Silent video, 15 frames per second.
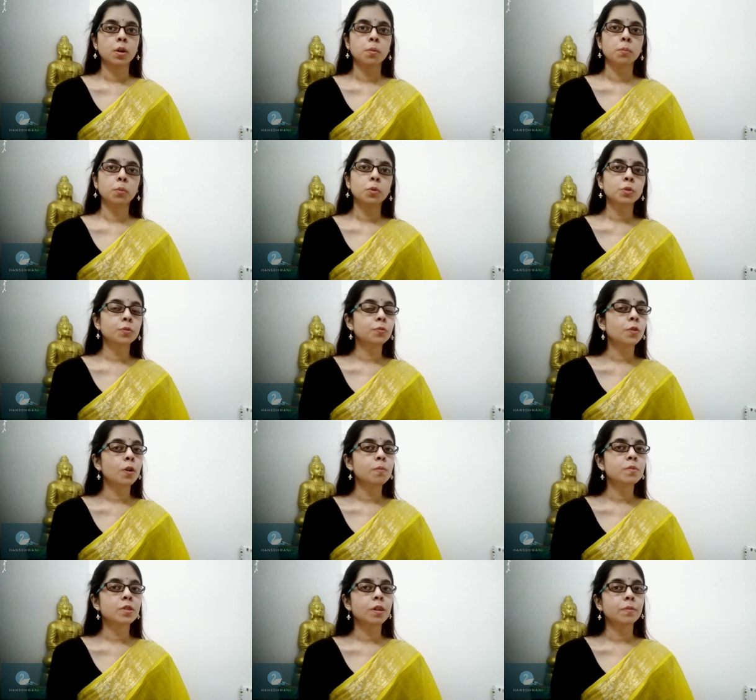both
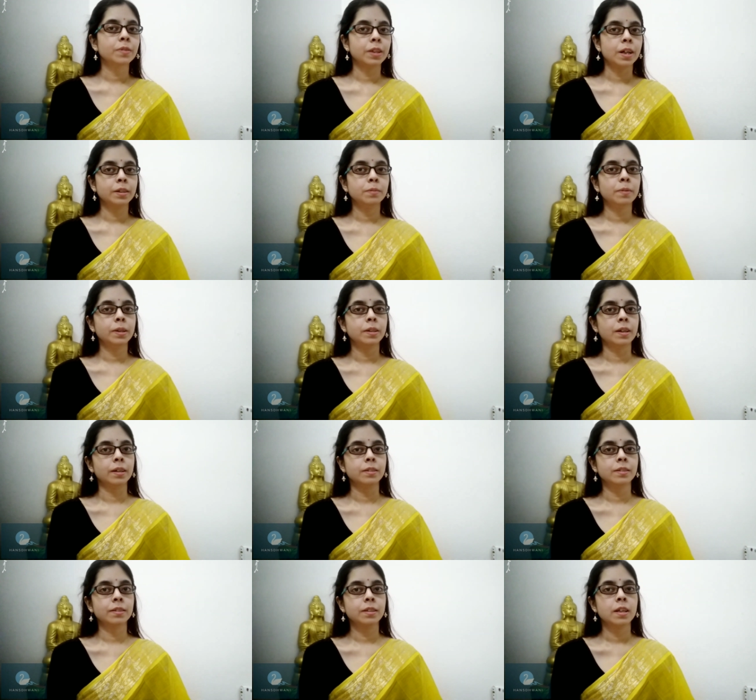forms of Tandava
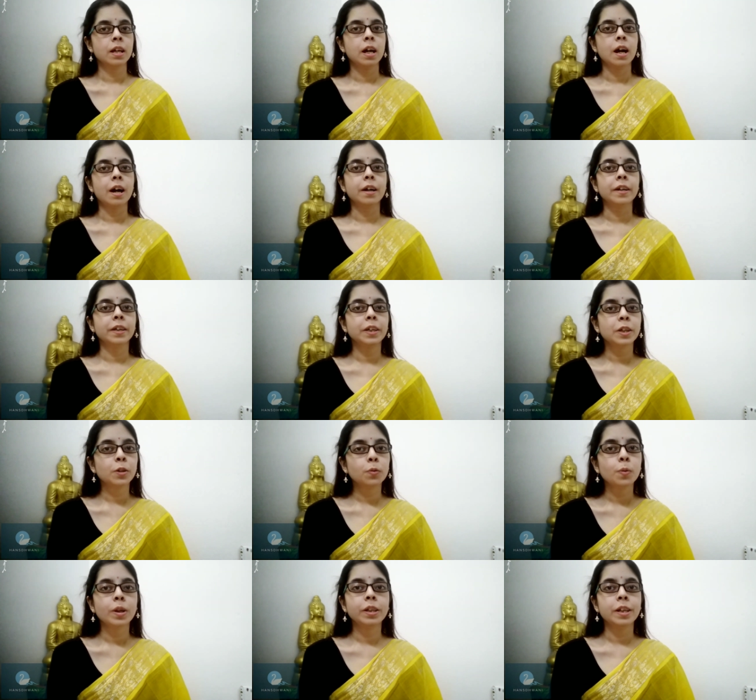dance are
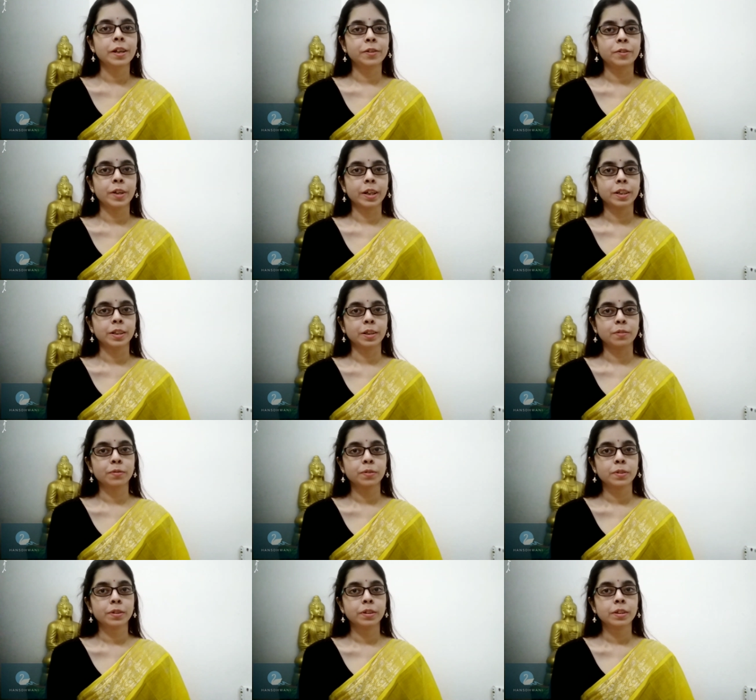equally attractive.
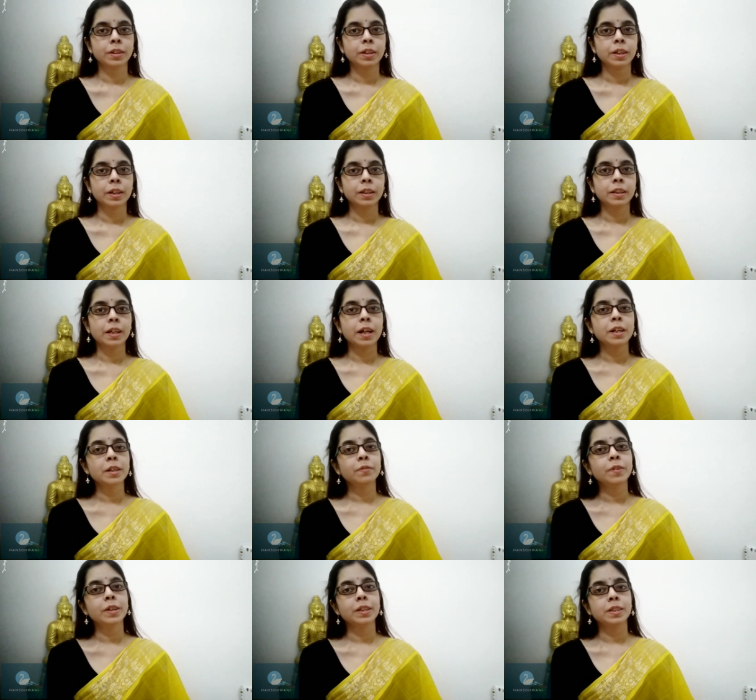
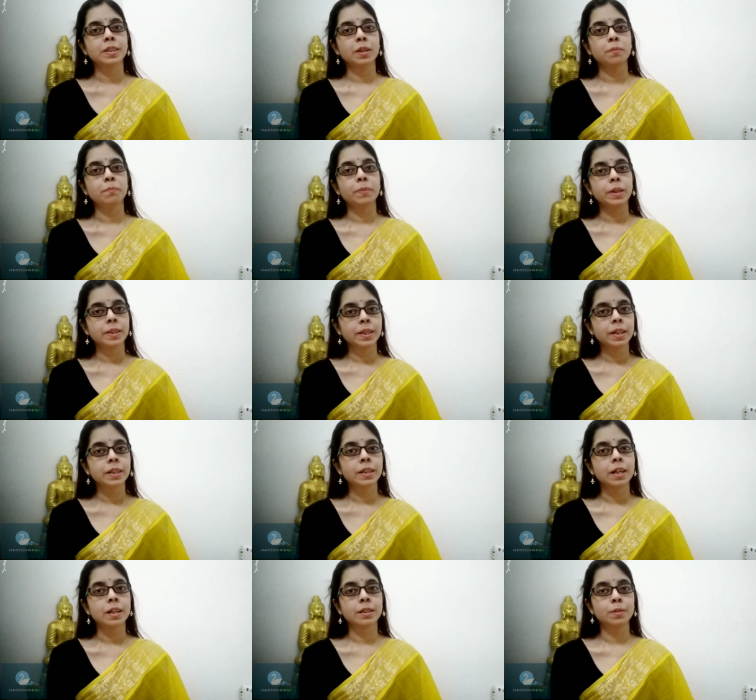Tandava is the basic
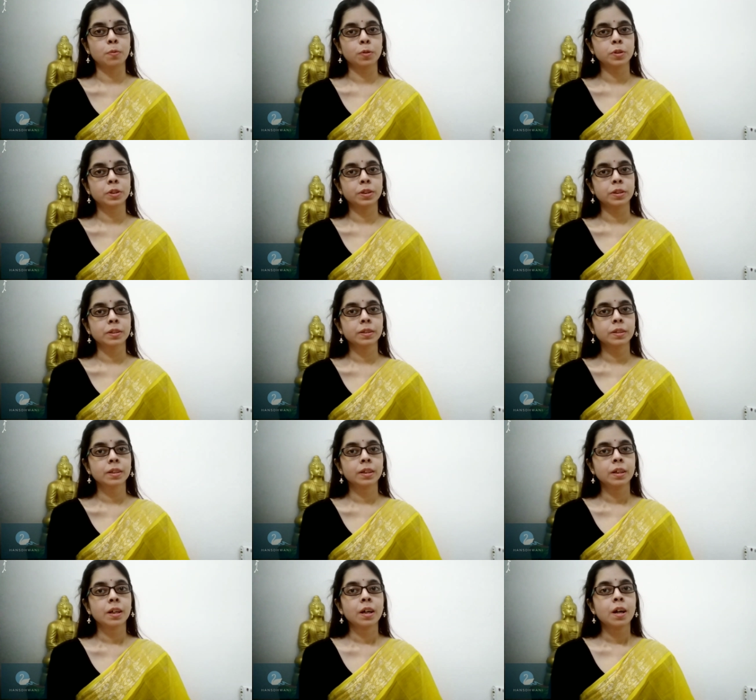dance postures.
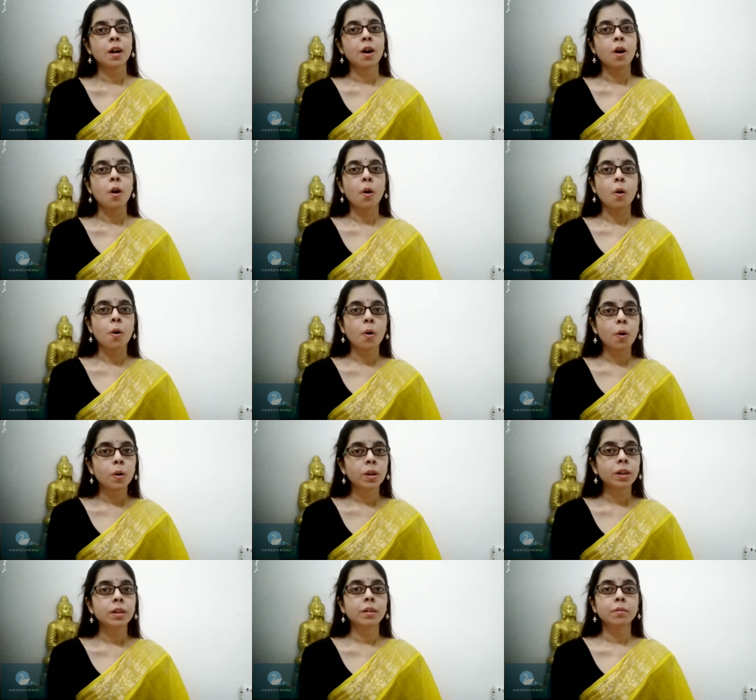
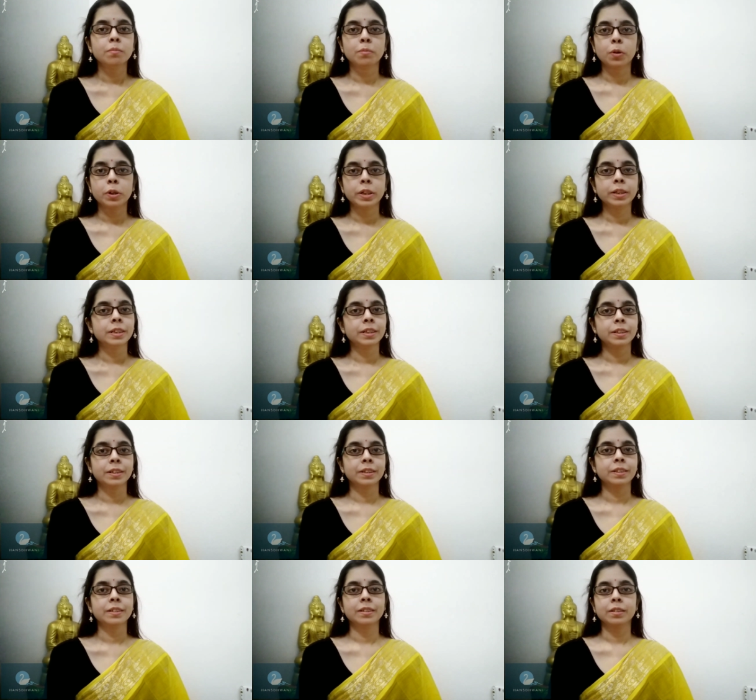All body
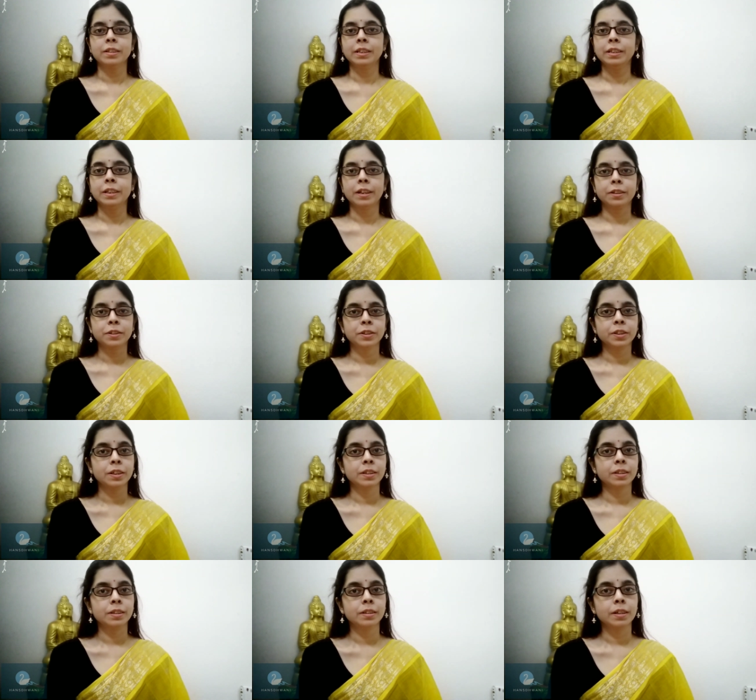gestures in
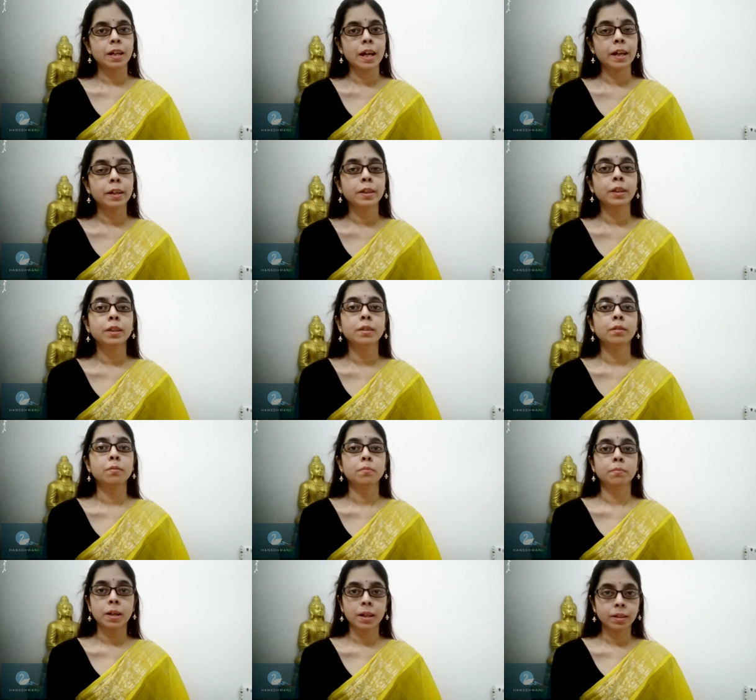Natyashastra and
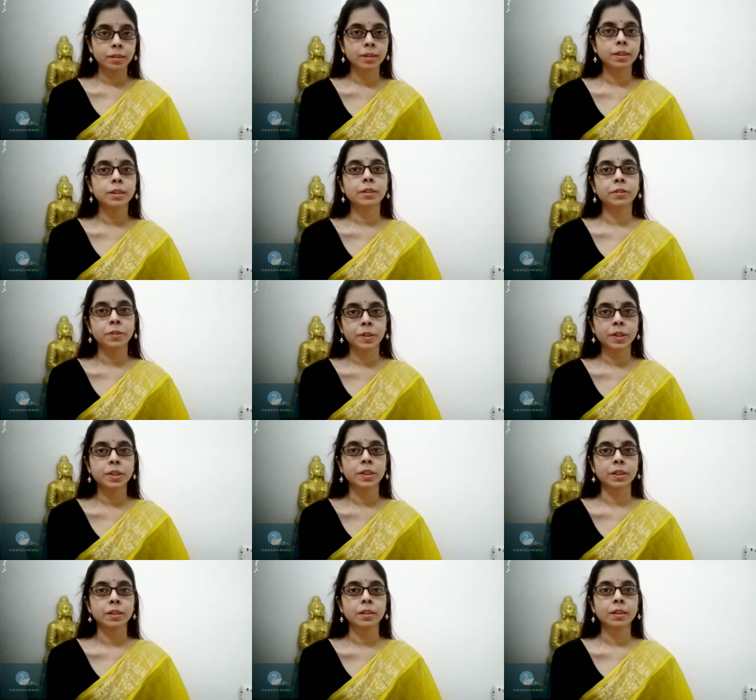in Bharatiya
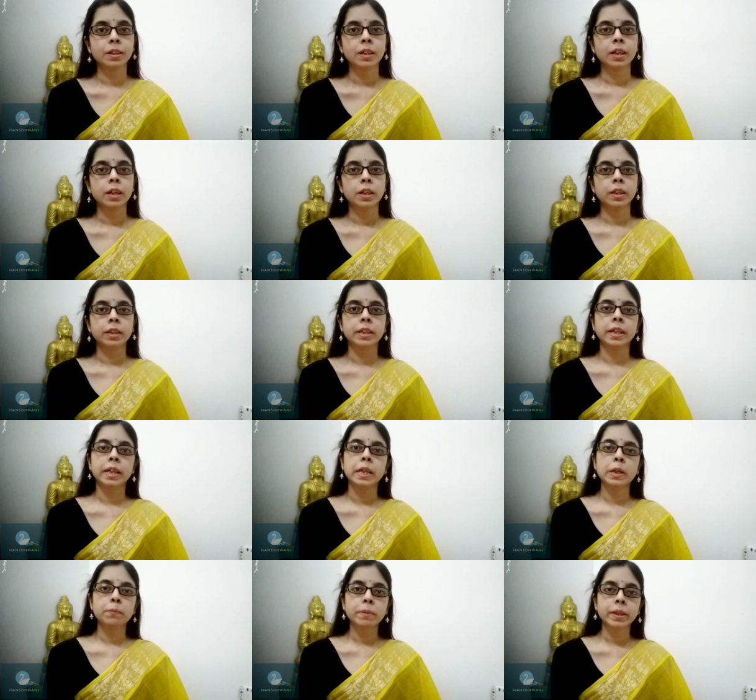tradition, they
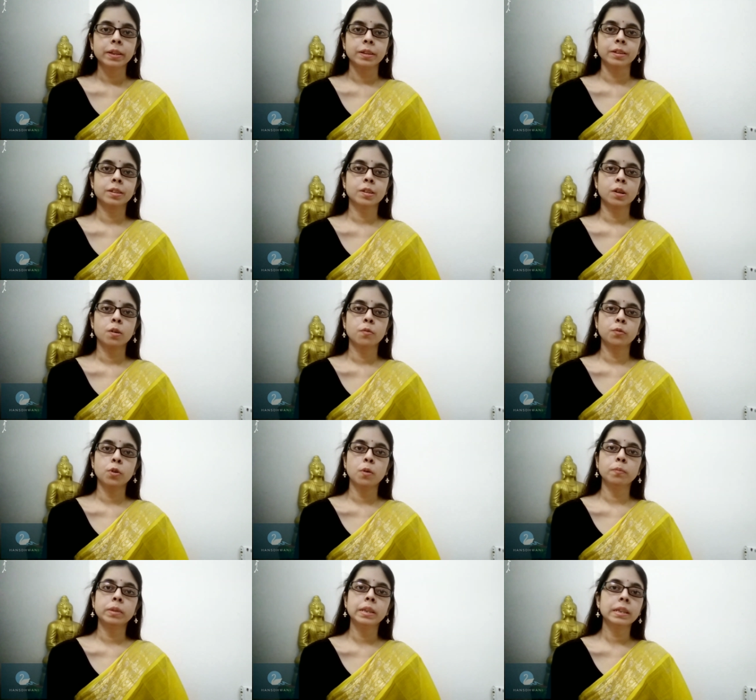emanates
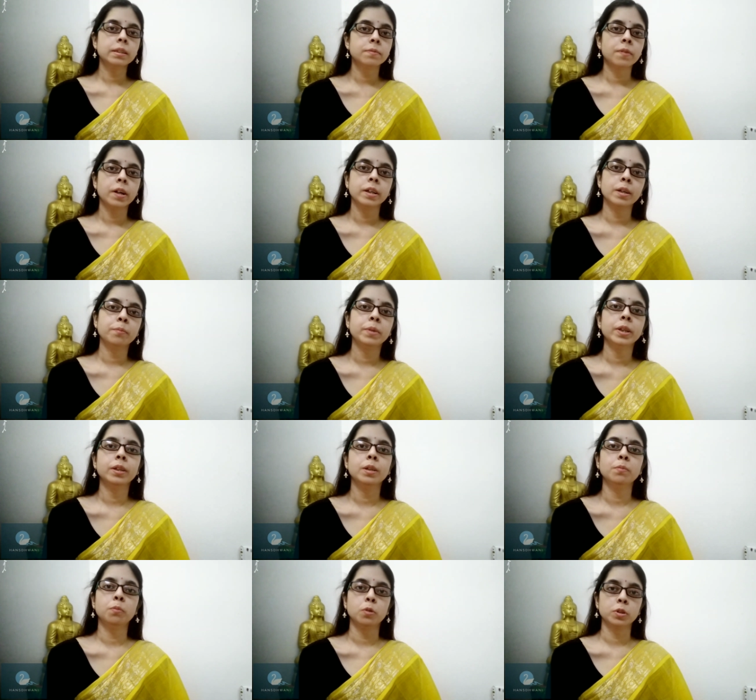from these
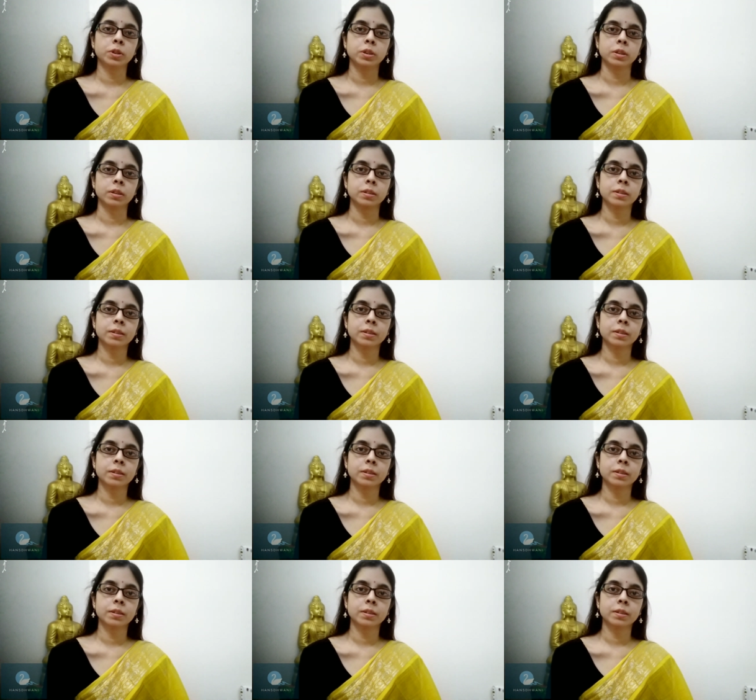fundamental postures.